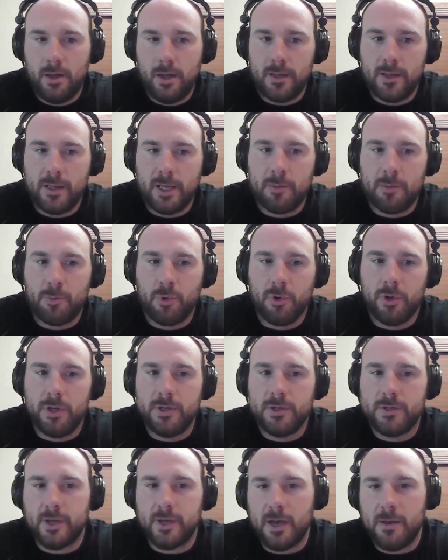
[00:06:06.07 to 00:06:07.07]
At that
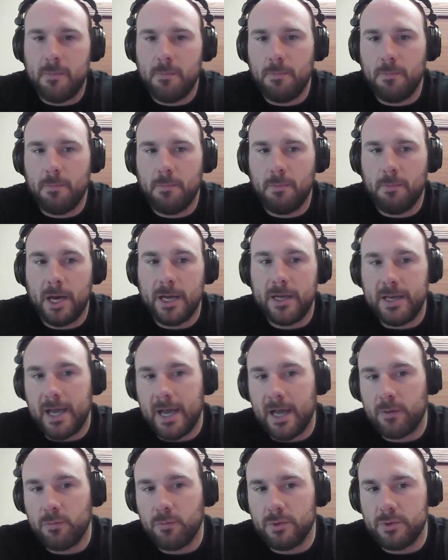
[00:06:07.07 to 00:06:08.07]
point in time, my
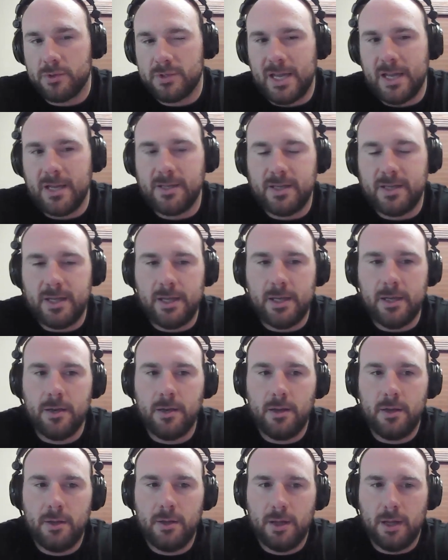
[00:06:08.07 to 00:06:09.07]
dad was
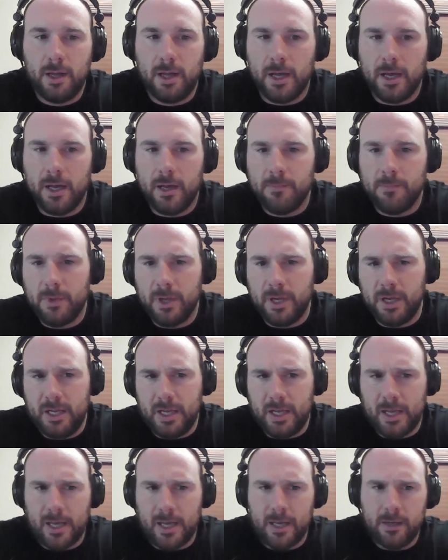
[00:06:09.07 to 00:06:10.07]
18, and
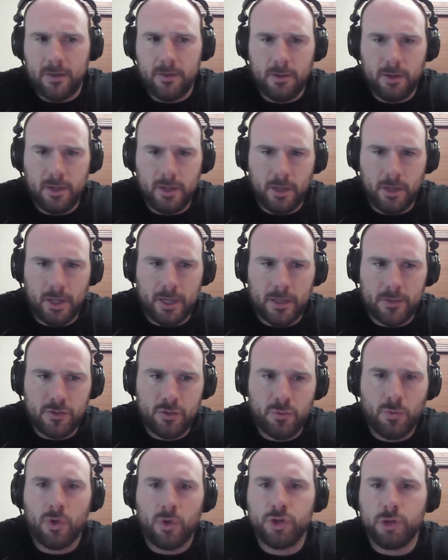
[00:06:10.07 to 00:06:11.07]
he had
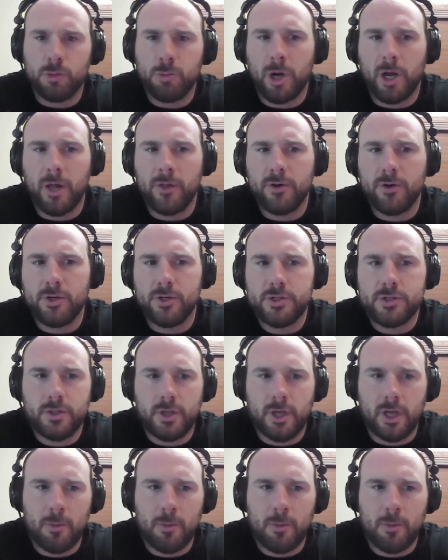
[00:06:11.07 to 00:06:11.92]
two older brothers.